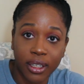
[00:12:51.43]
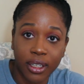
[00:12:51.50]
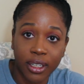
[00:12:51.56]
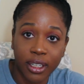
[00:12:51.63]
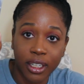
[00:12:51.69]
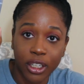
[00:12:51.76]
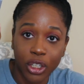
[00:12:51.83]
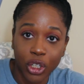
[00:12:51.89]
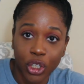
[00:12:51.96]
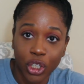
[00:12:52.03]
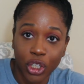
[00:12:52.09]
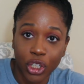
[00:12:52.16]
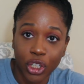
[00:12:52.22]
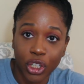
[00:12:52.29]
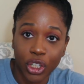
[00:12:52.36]

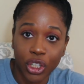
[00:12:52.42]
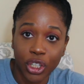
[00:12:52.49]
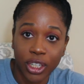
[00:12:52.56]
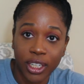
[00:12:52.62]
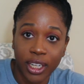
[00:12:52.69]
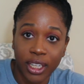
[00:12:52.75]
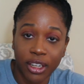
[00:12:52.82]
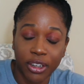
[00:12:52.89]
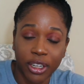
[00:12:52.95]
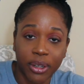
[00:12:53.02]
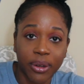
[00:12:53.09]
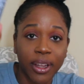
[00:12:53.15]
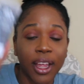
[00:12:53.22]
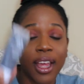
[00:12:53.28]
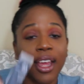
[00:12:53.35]
Yeah, there you go.